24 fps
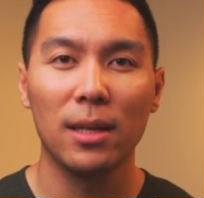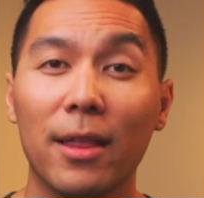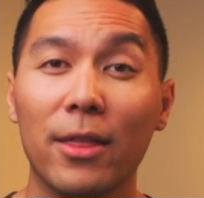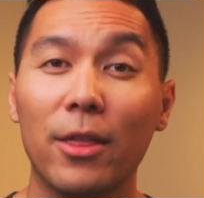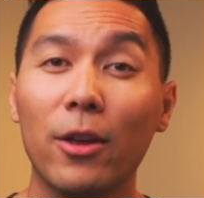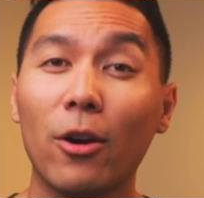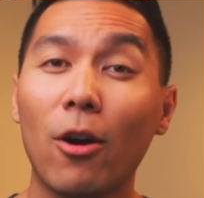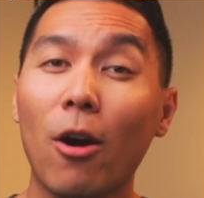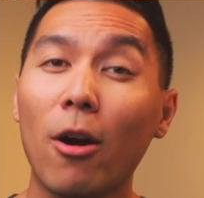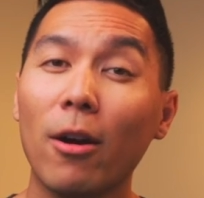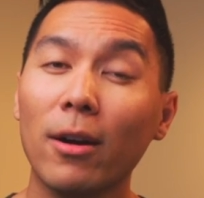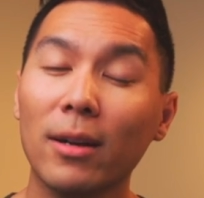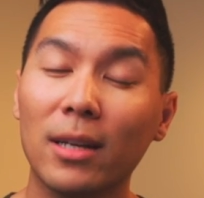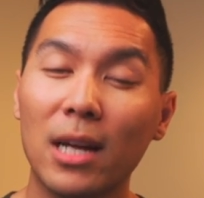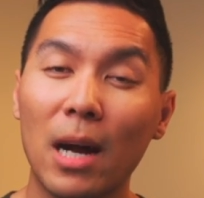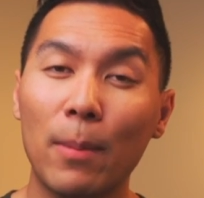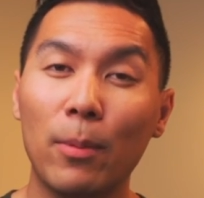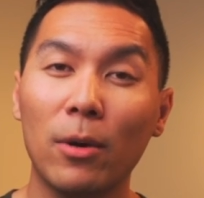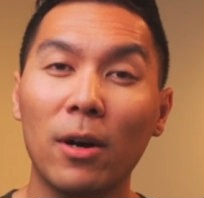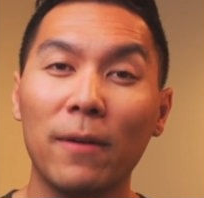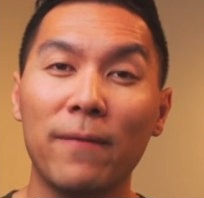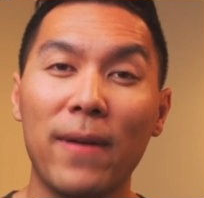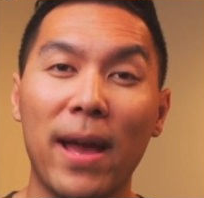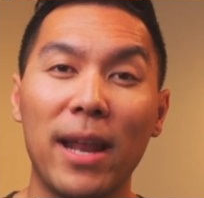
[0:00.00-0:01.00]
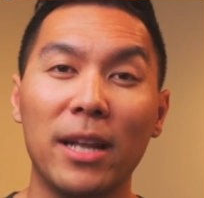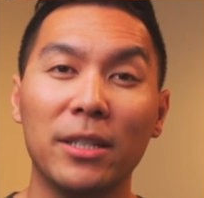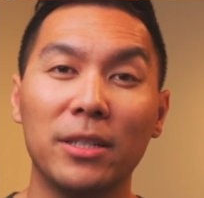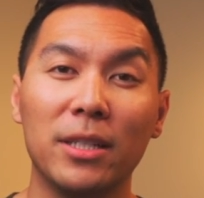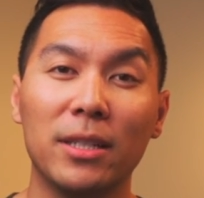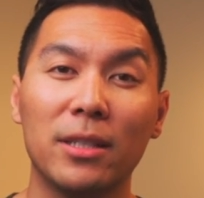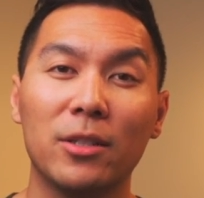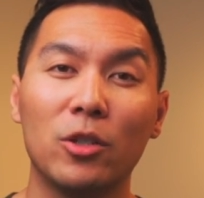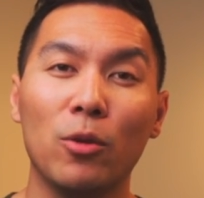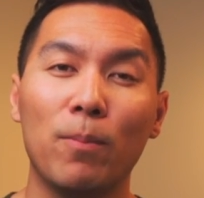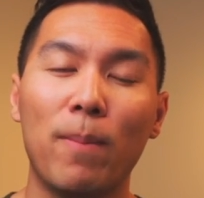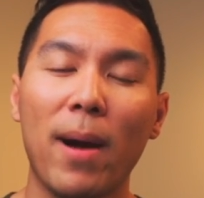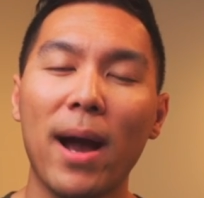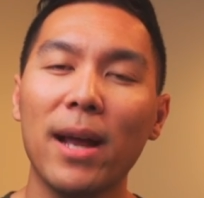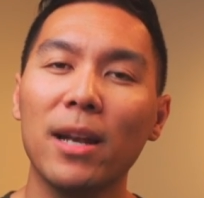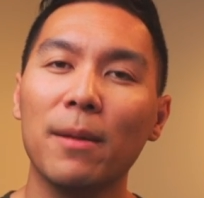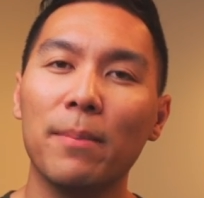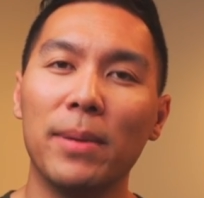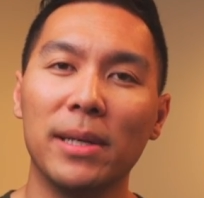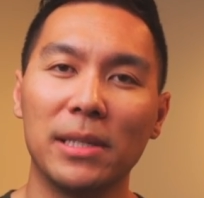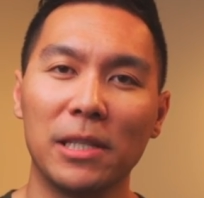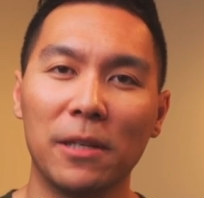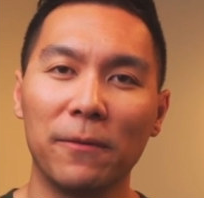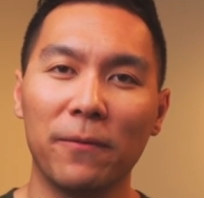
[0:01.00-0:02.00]
There are a couple advantages to buying a
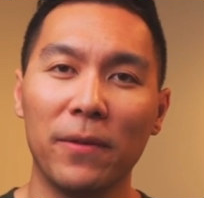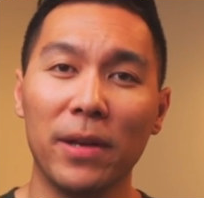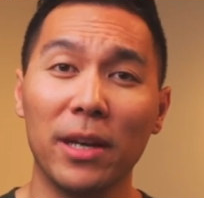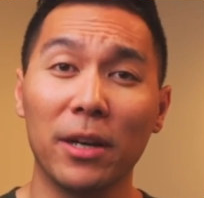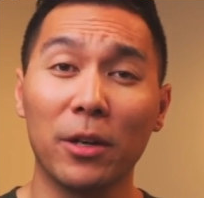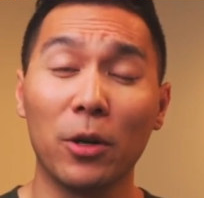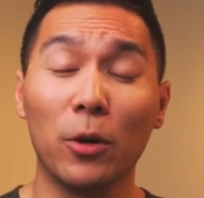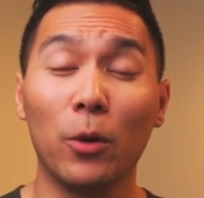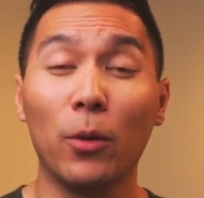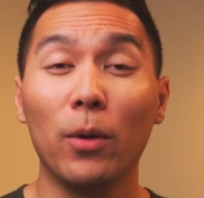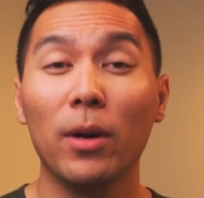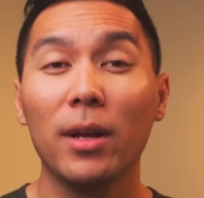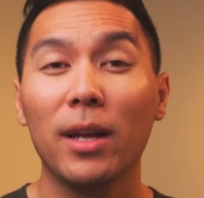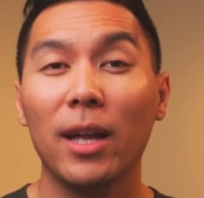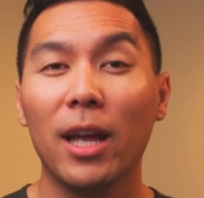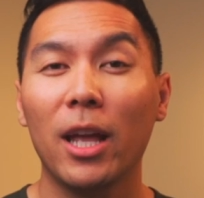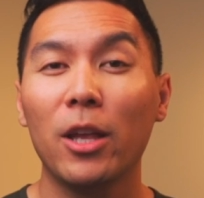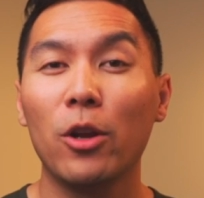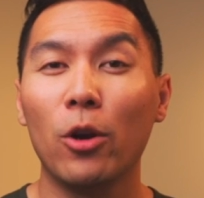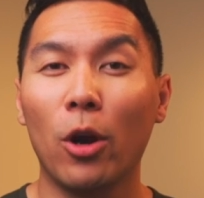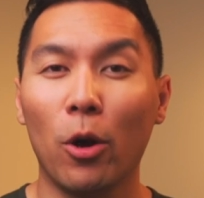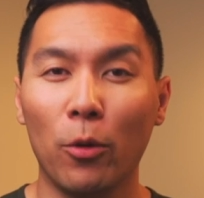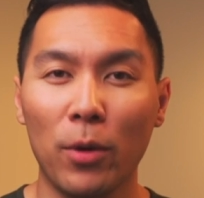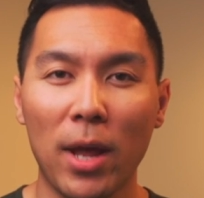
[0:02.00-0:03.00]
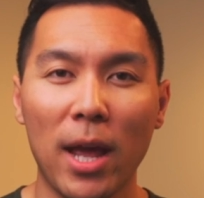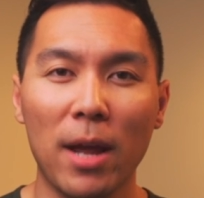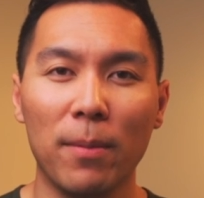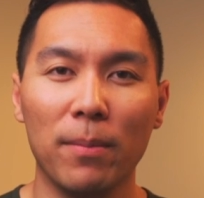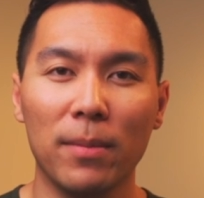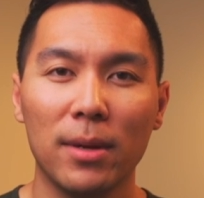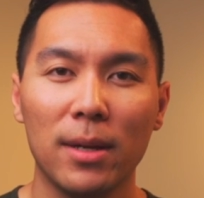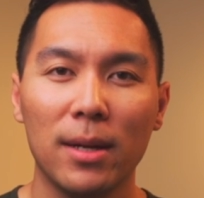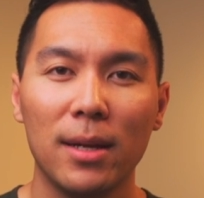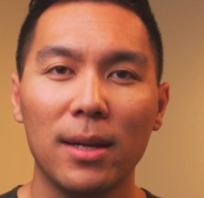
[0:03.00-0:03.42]
business vehicle in your own name.